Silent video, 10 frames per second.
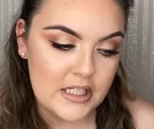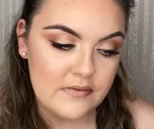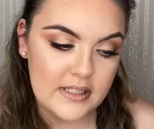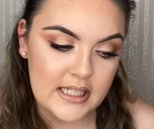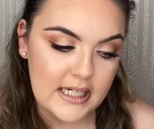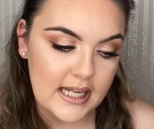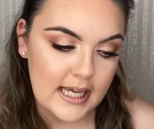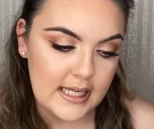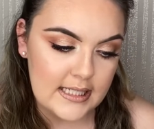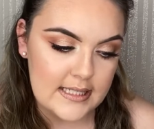related
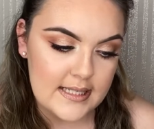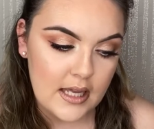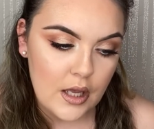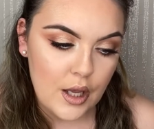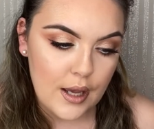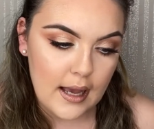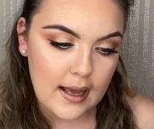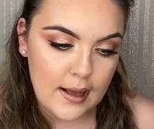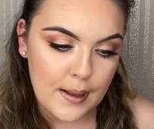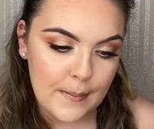is,
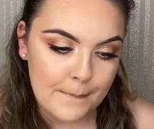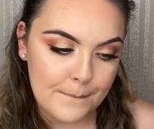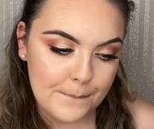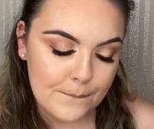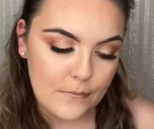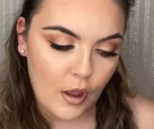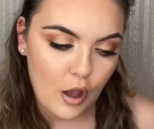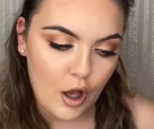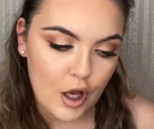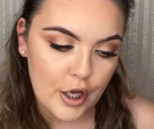
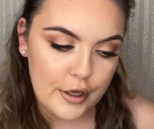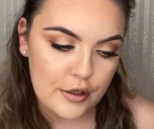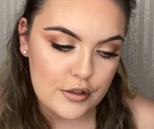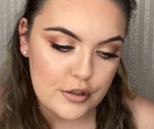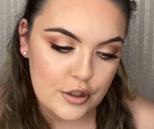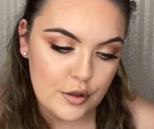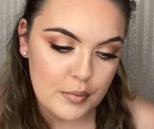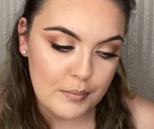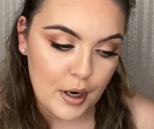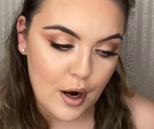how do you
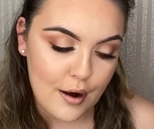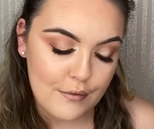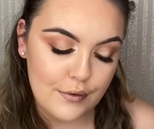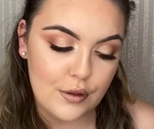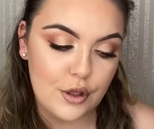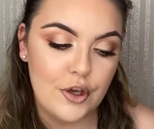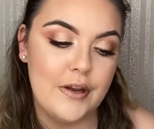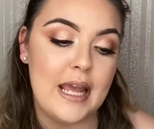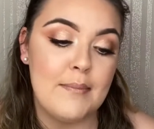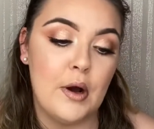prepare for the
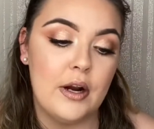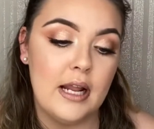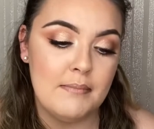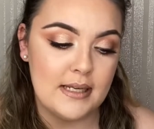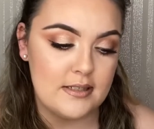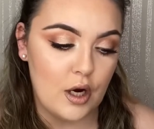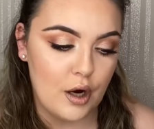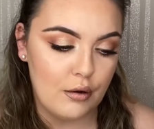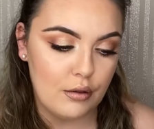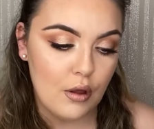Q&A part in Miss
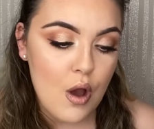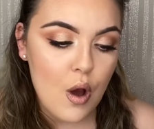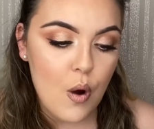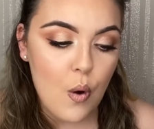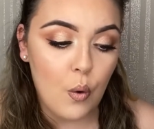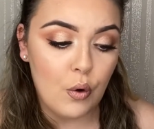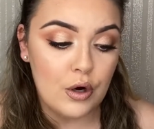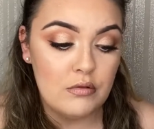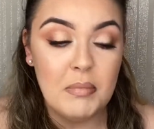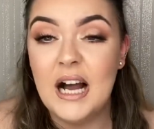Earth
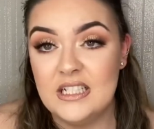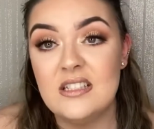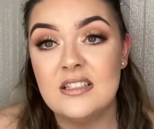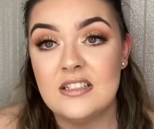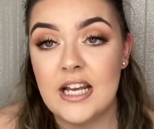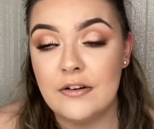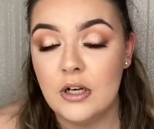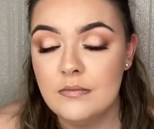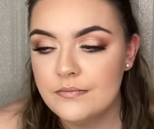or pageants in general?